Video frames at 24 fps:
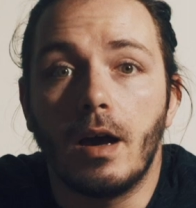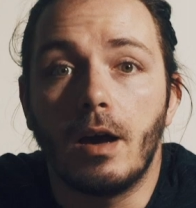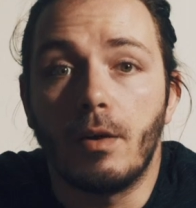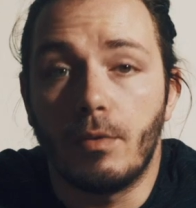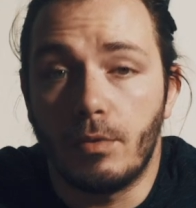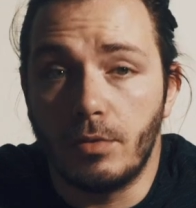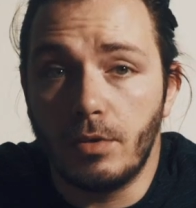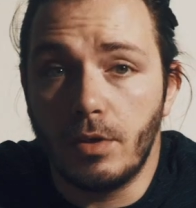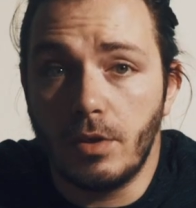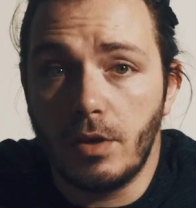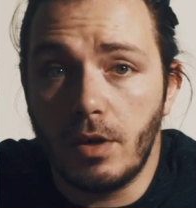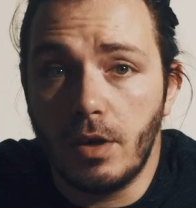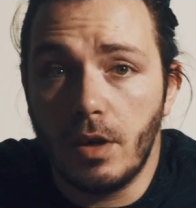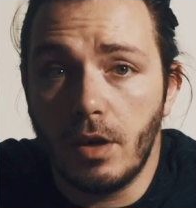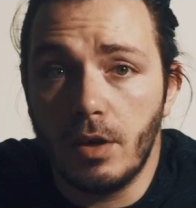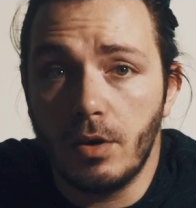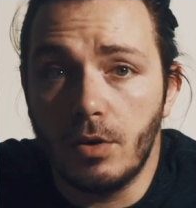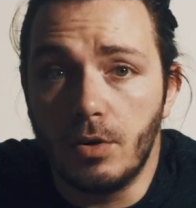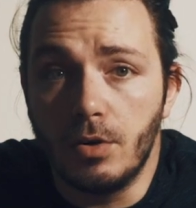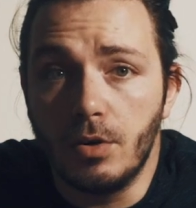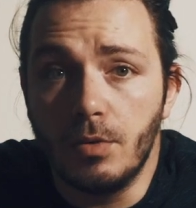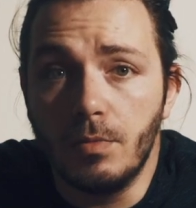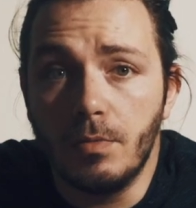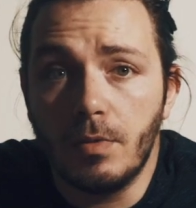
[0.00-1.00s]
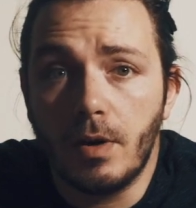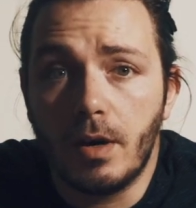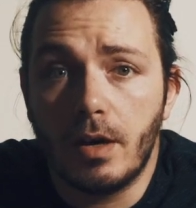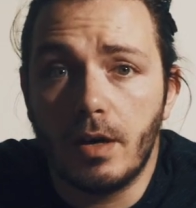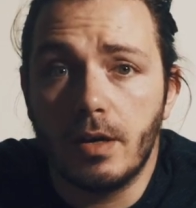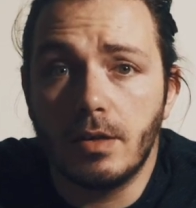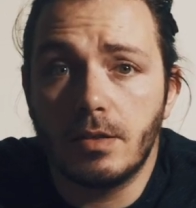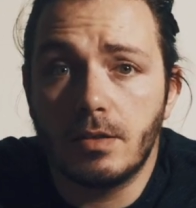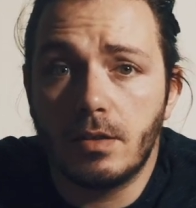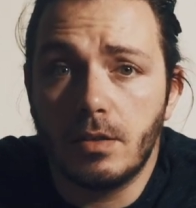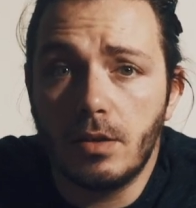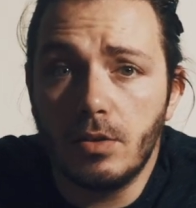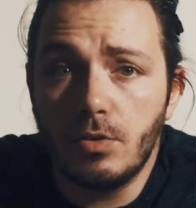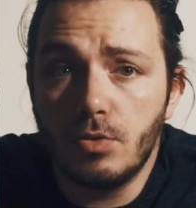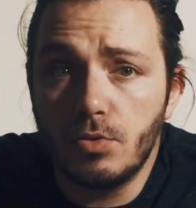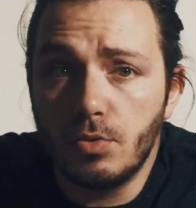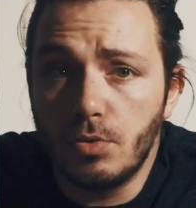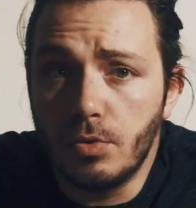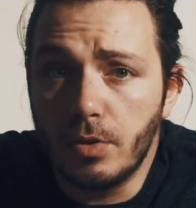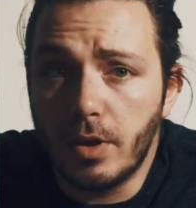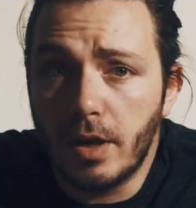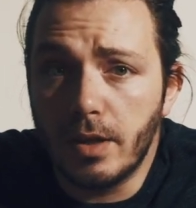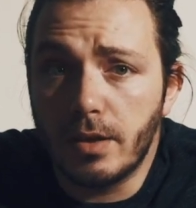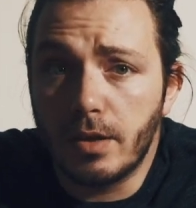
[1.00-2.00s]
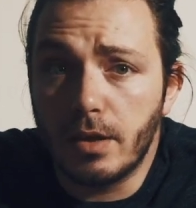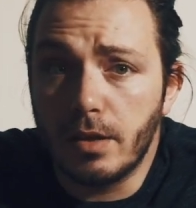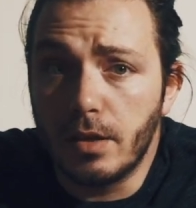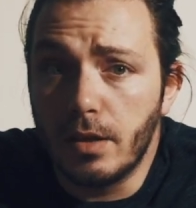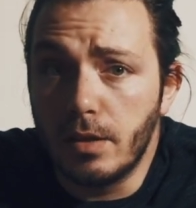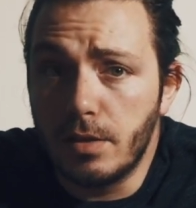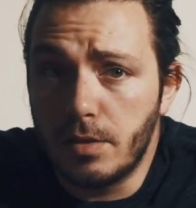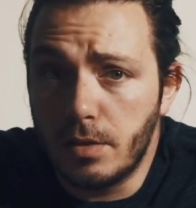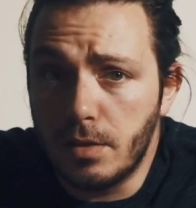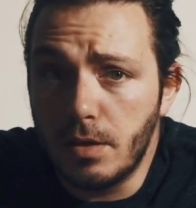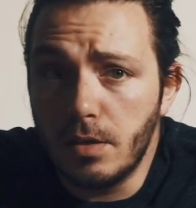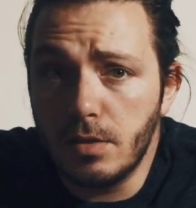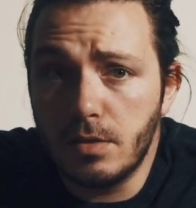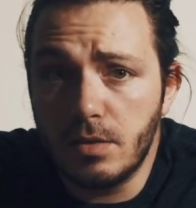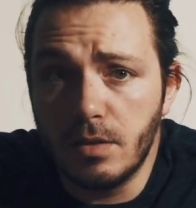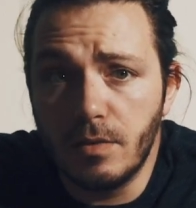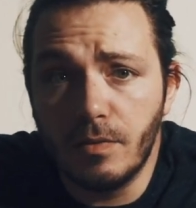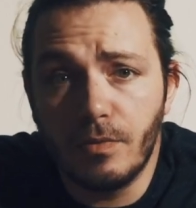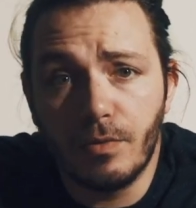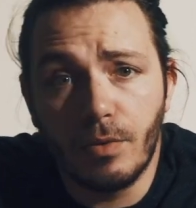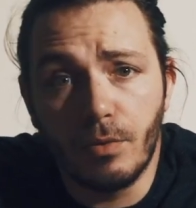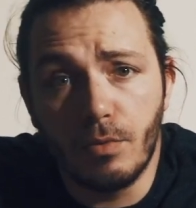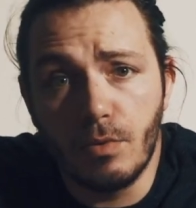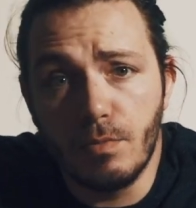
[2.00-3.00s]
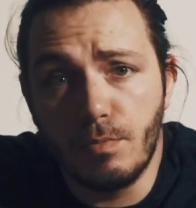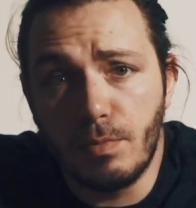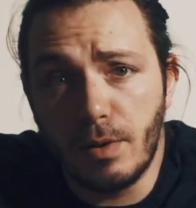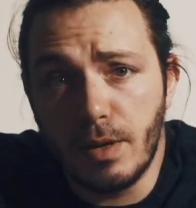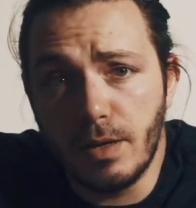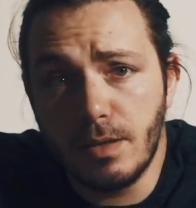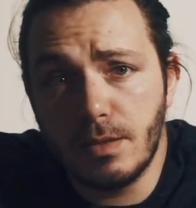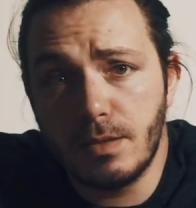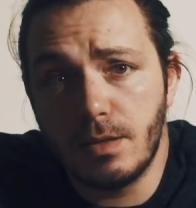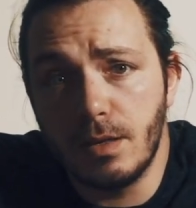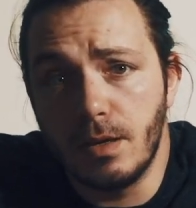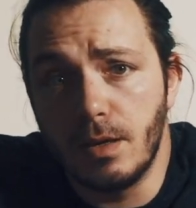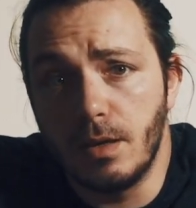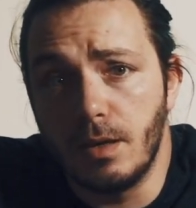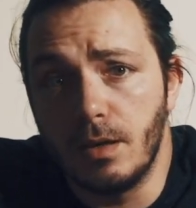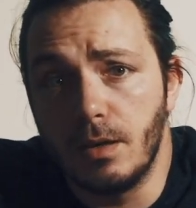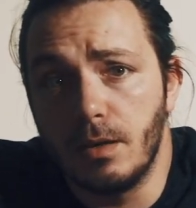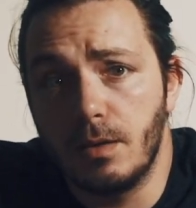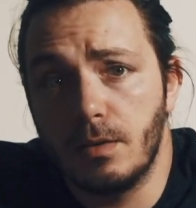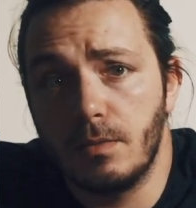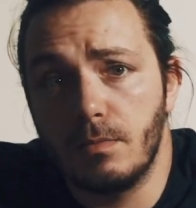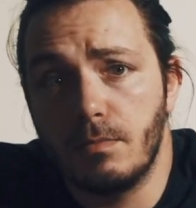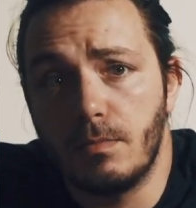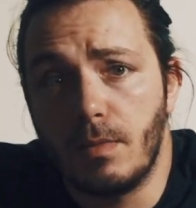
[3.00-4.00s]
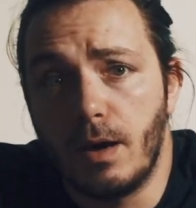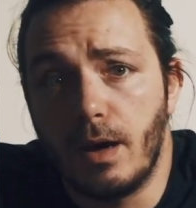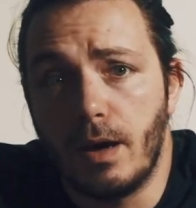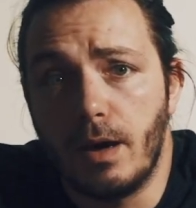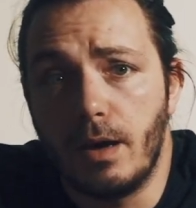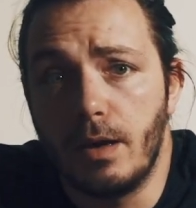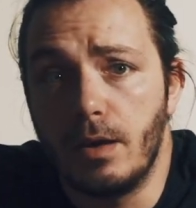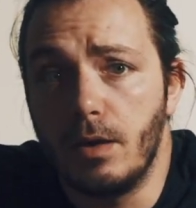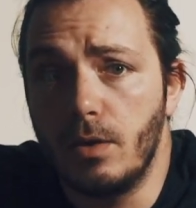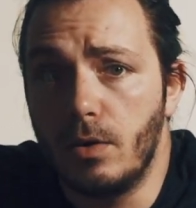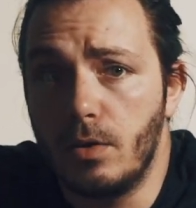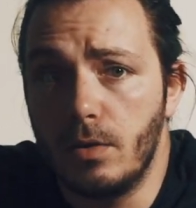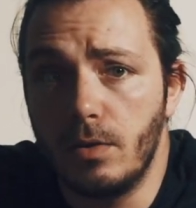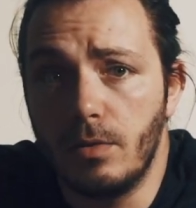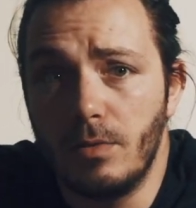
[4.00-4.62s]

Around a year ago, I started to look at an alternative for replacing my